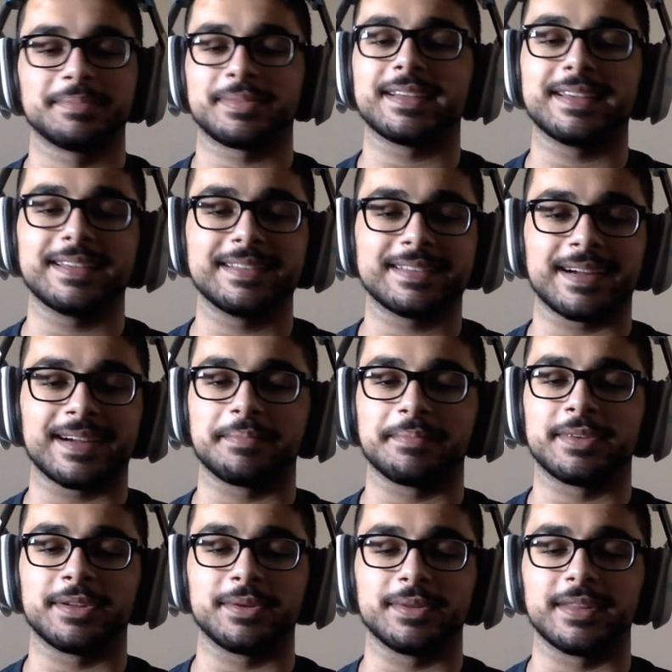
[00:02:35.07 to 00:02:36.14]
please
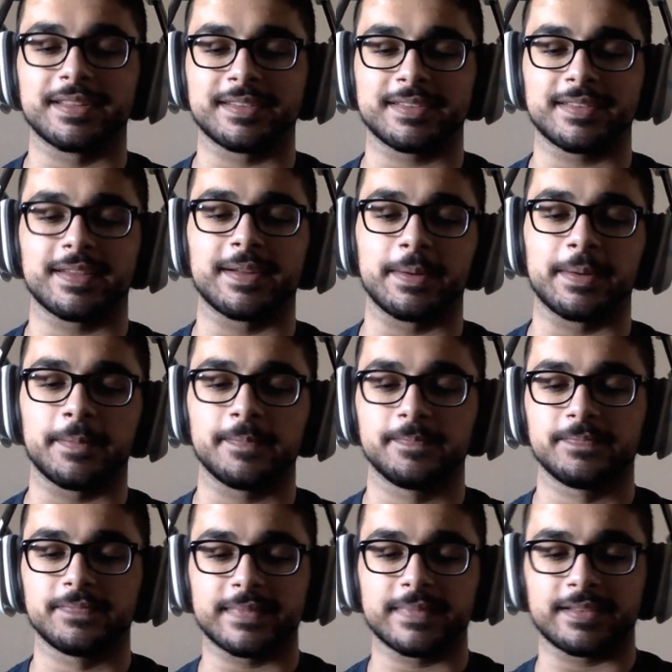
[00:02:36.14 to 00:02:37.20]
come to this you know
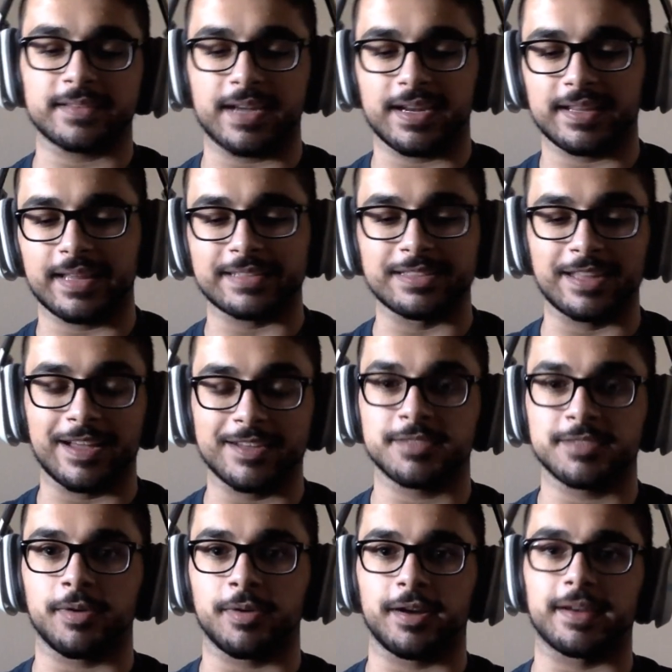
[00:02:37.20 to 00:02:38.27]
this kind of like
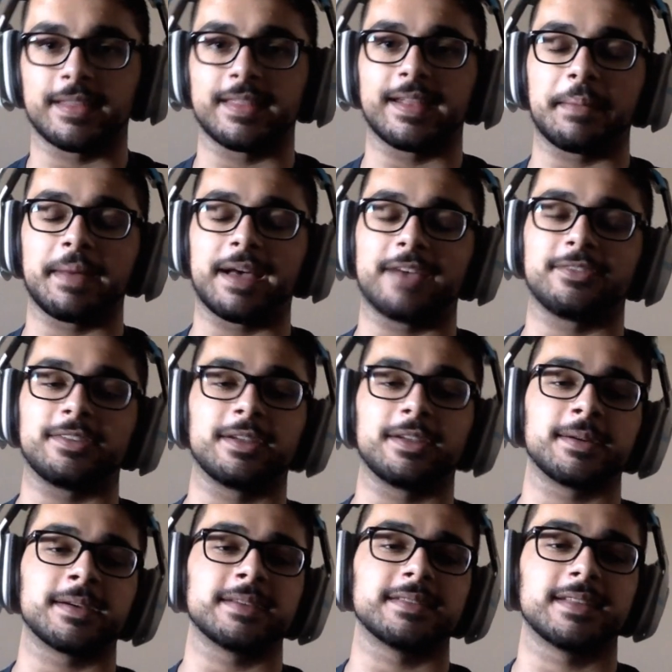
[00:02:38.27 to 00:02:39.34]
lunch party that i'm having you
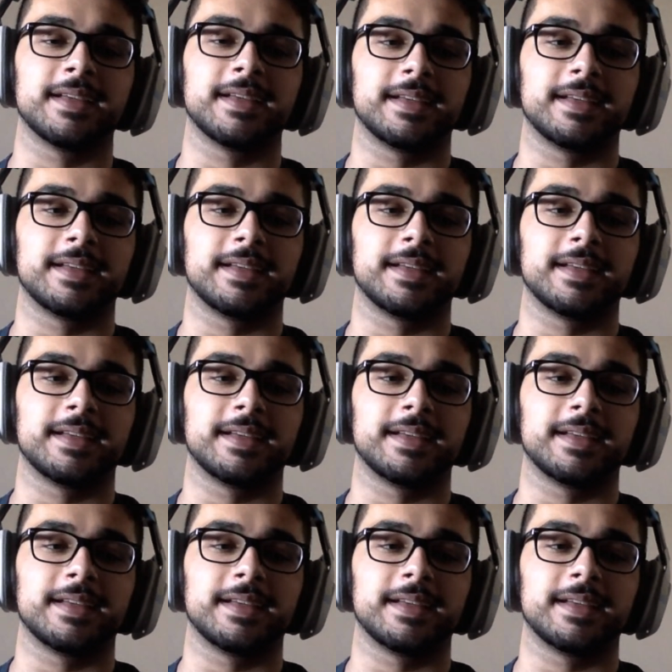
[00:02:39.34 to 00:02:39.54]
know because